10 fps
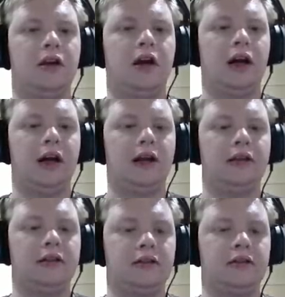
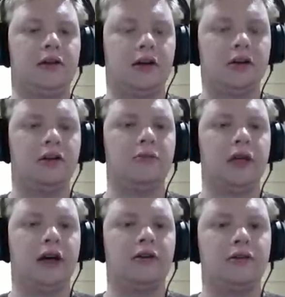And like
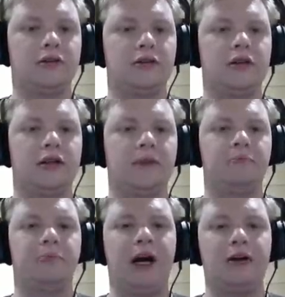Luminar and Julie and
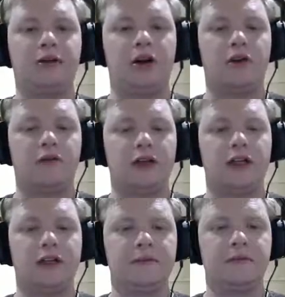Barriss Offee,